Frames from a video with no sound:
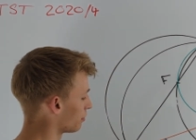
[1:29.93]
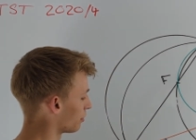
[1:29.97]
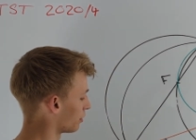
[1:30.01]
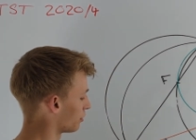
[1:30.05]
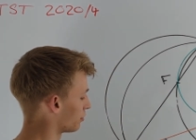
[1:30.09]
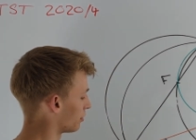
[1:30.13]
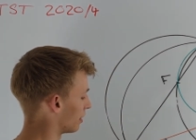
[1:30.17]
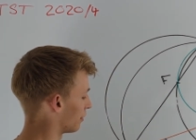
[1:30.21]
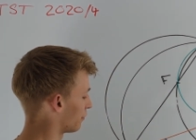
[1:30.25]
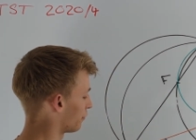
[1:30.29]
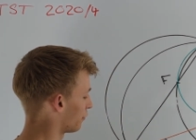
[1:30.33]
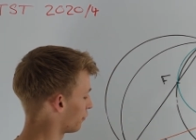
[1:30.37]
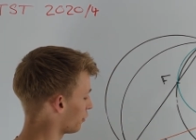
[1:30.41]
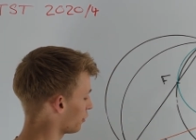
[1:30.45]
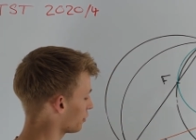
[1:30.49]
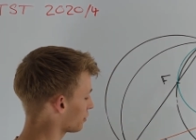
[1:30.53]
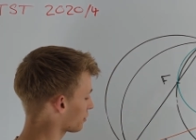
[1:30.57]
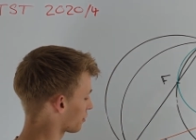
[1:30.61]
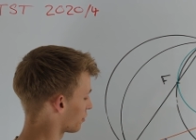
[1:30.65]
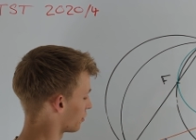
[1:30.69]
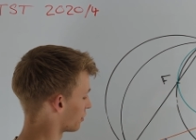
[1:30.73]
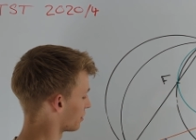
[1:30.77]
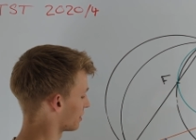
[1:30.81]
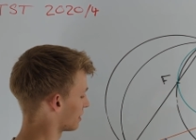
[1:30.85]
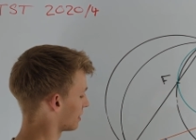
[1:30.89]
we want to at
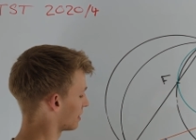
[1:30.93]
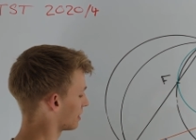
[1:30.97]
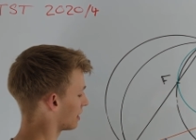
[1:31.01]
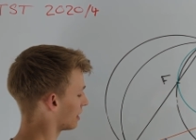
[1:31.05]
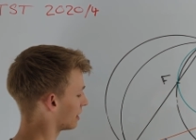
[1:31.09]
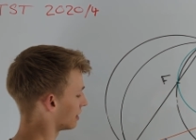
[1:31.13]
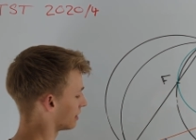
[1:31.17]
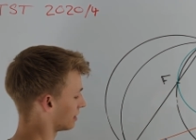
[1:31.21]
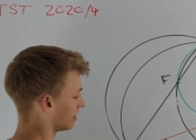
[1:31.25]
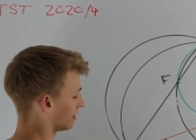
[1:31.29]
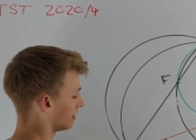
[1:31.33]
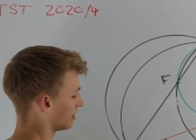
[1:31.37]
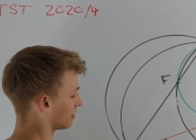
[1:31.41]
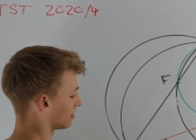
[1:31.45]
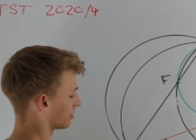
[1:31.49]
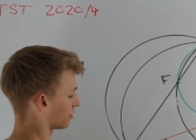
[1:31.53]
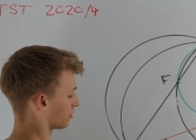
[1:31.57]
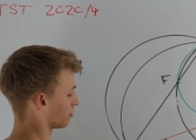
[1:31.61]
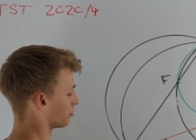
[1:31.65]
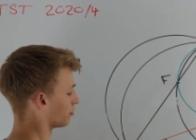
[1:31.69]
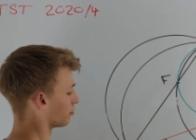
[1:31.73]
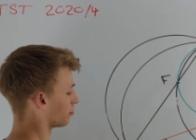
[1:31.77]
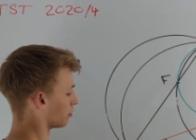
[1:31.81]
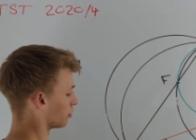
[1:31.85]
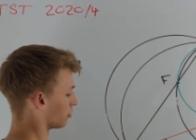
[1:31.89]
first consider these
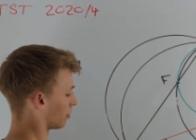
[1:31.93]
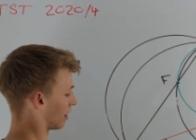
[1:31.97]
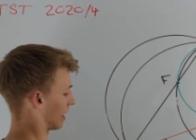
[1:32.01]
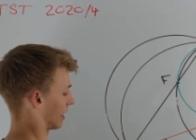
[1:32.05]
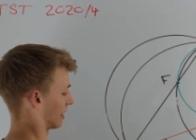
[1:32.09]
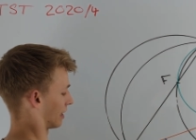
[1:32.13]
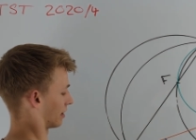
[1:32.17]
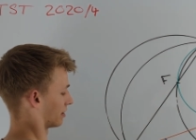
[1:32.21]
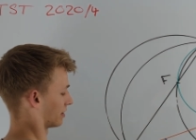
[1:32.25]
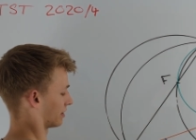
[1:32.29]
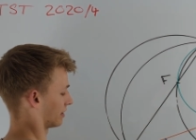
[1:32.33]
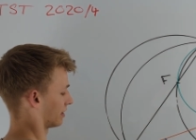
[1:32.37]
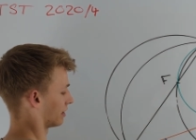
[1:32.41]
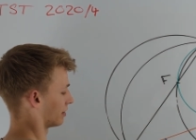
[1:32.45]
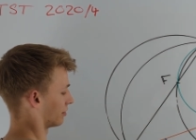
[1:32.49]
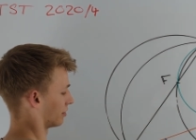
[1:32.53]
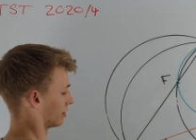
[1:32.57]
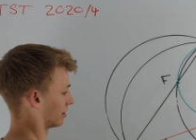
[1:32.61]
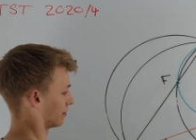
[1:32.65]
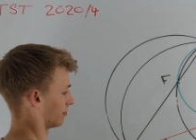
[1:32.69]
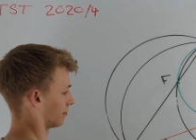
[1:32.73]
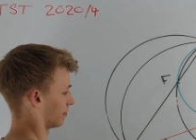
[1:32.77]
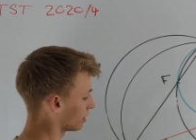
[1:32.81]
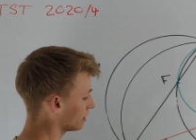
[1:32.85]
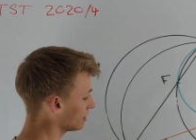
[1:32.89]
two blue angles here.
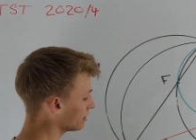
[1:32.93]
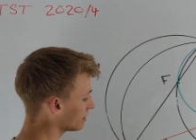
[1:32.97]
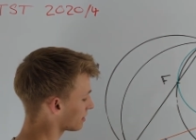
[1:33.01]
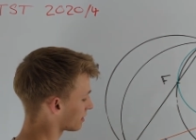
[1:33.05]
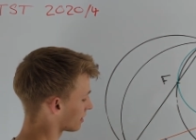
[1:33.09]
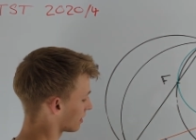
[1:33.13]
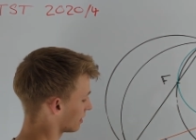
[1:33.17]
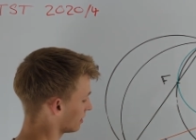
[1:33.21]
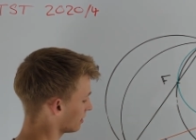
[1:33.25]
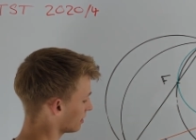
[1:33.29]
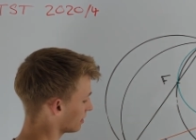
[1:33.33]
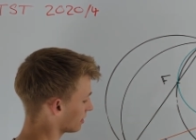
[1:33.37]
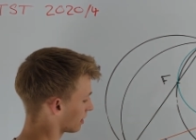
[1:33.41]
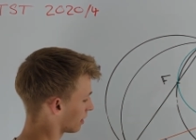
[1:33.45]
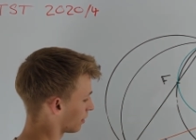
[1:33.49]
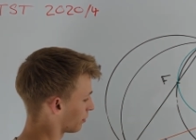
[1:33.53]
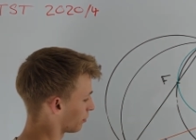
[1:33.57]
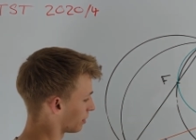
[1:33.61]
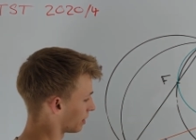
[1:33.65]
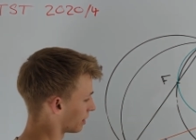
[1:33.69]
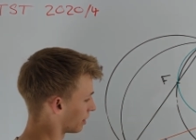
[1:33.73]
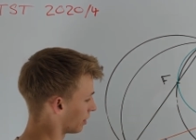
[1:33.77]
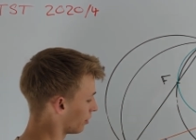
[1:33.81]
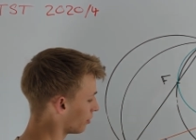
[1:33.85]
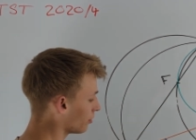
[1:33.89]
For instance,
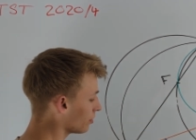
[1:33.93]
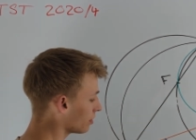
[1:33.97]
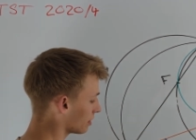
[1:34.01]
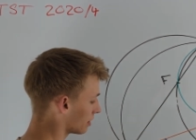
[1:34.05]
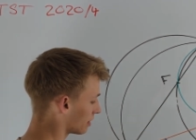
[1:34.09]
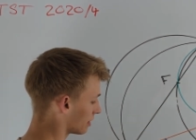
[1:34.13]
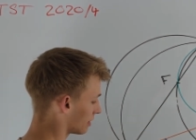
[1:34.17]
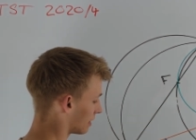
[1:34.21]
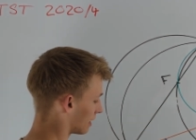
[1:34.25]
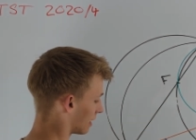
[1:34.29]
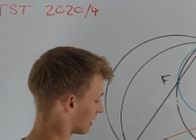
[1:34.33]
we know